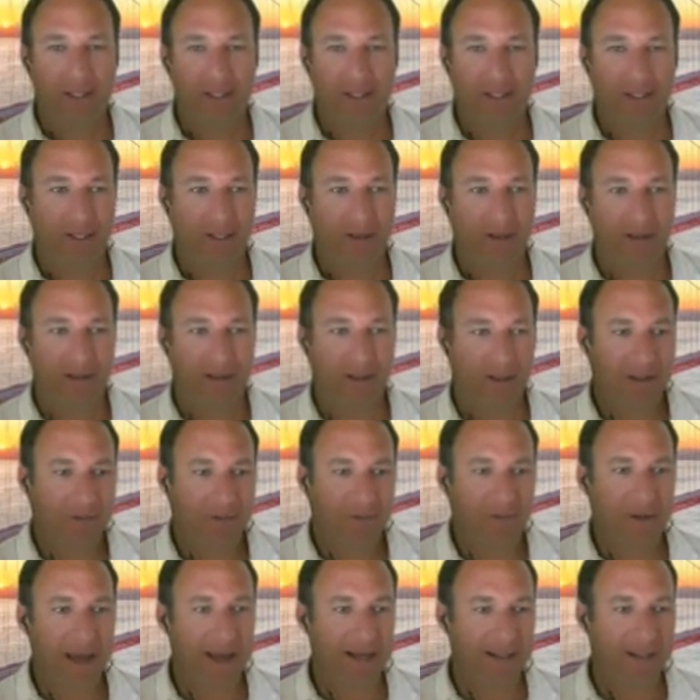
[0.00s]
just
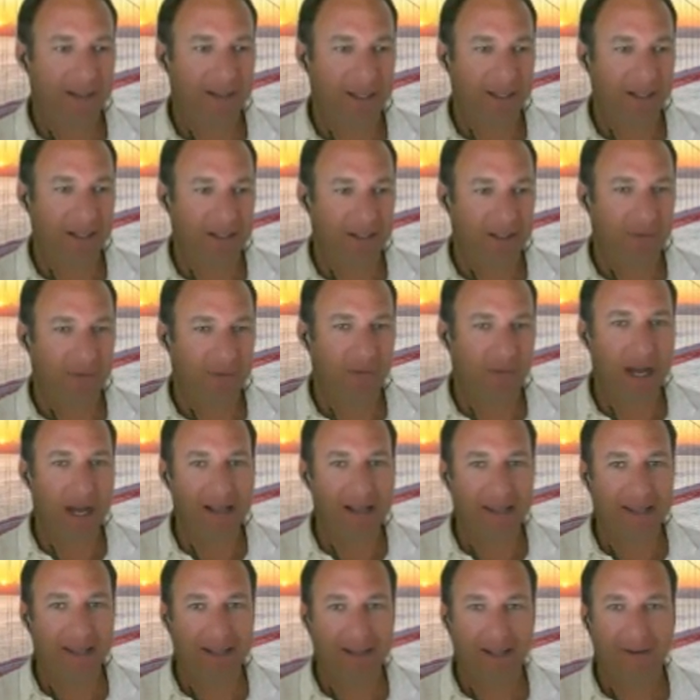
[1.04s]
the fact that you've
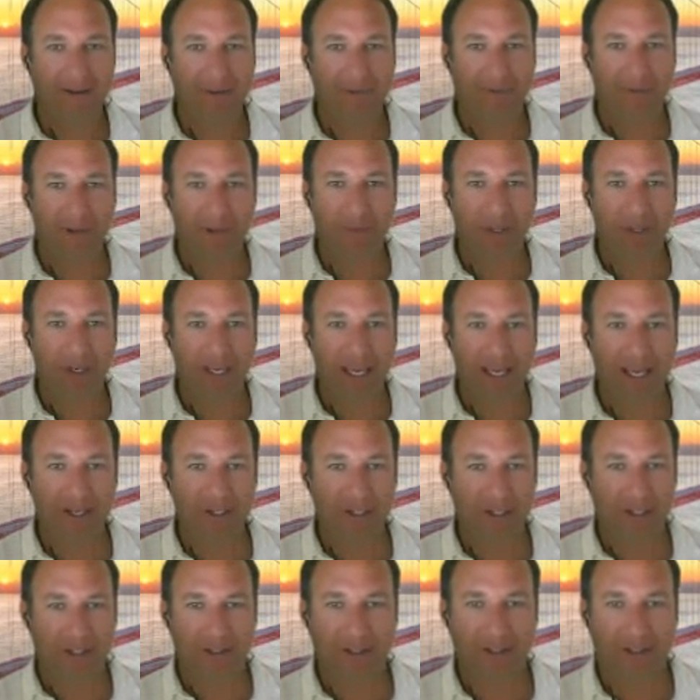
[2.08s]
got that level of
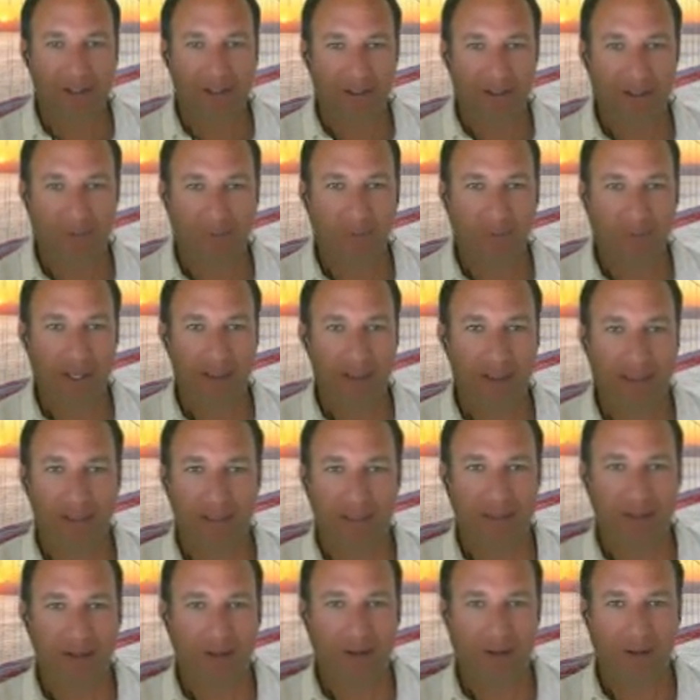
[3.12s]
communication with
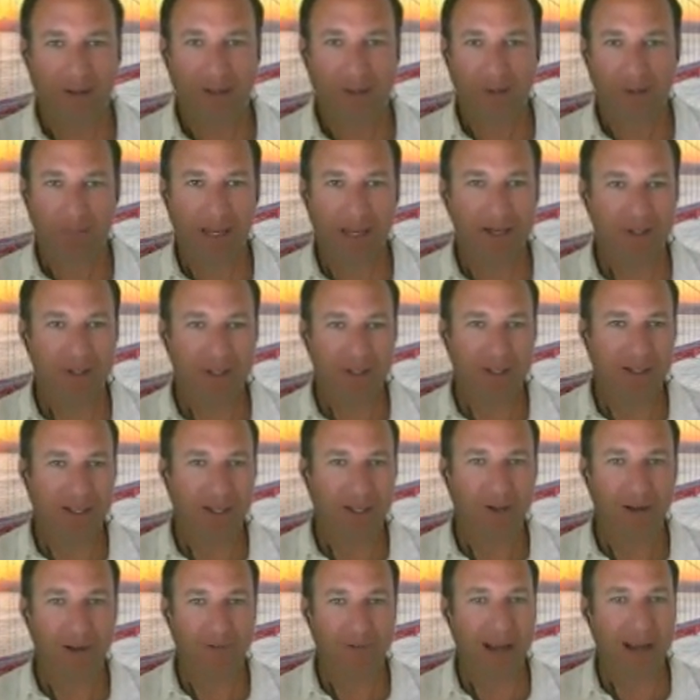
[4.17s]
your patient
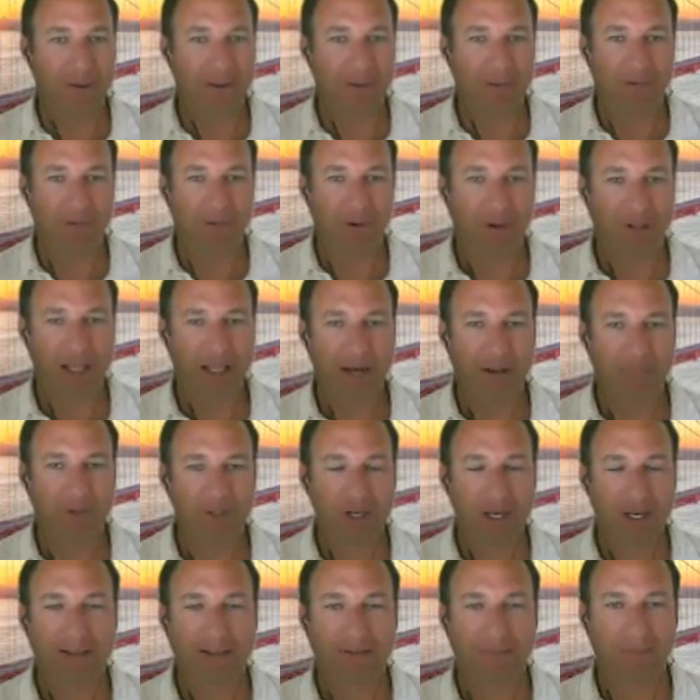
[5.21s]
that you never had before, and that
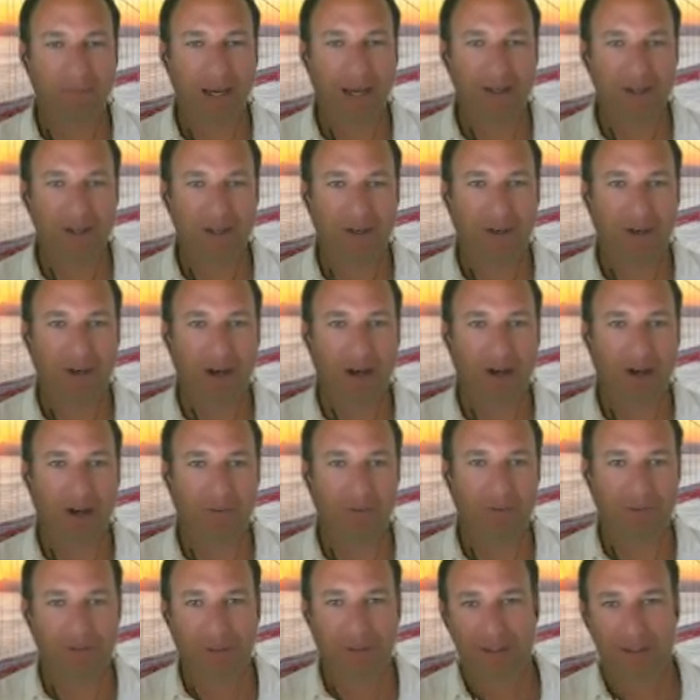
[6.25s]
objective measure
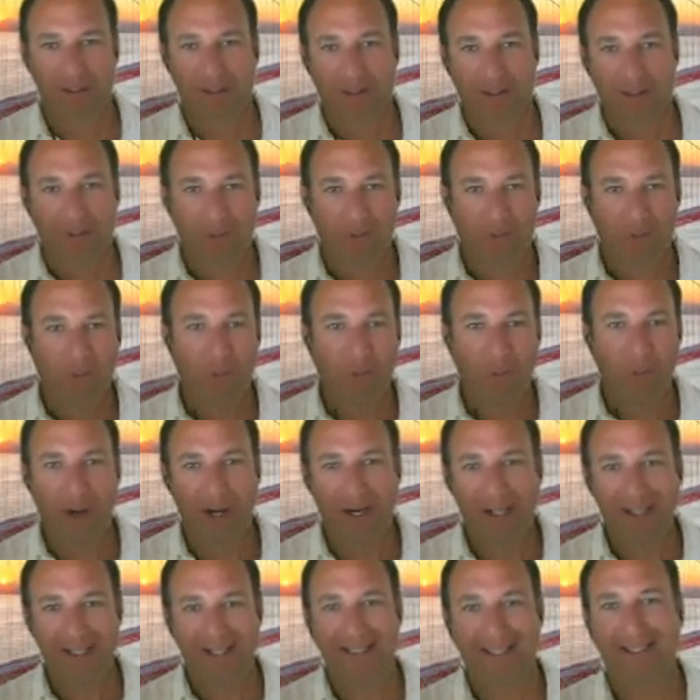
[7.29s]
of
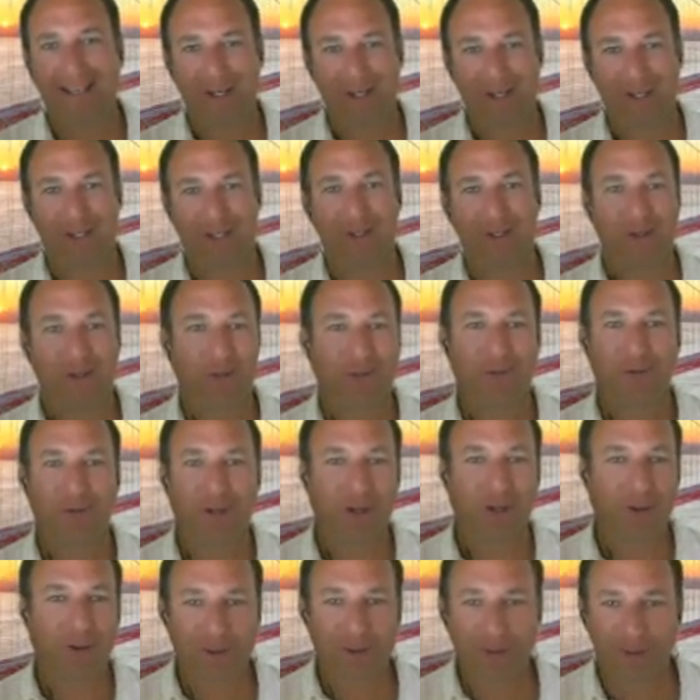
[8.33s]
what did this session do for
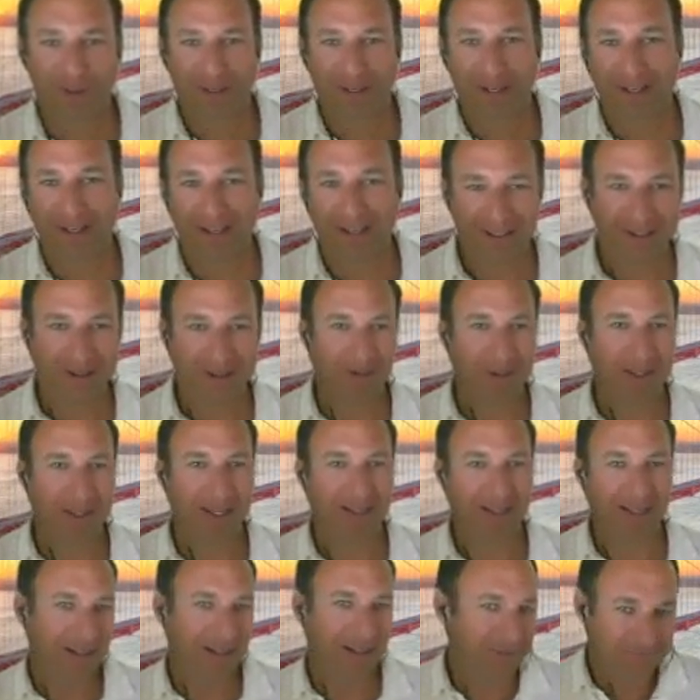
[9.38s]
you is
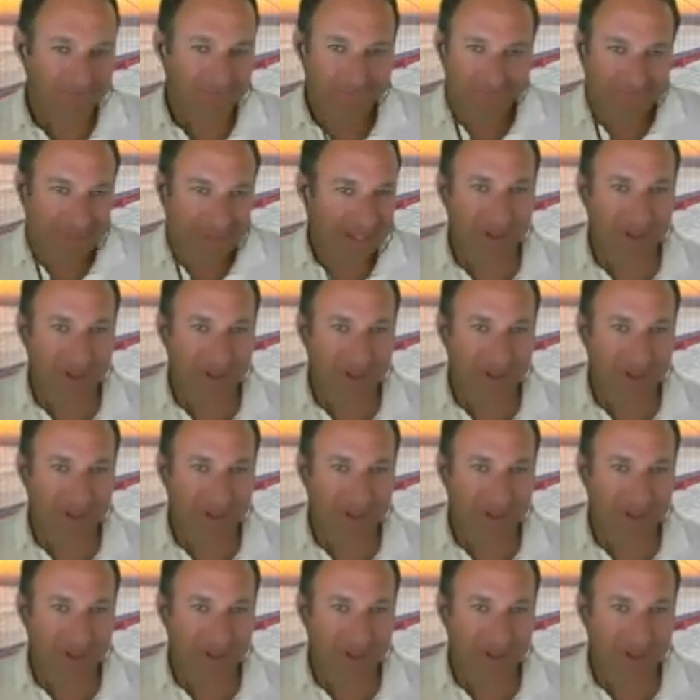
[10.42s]
something that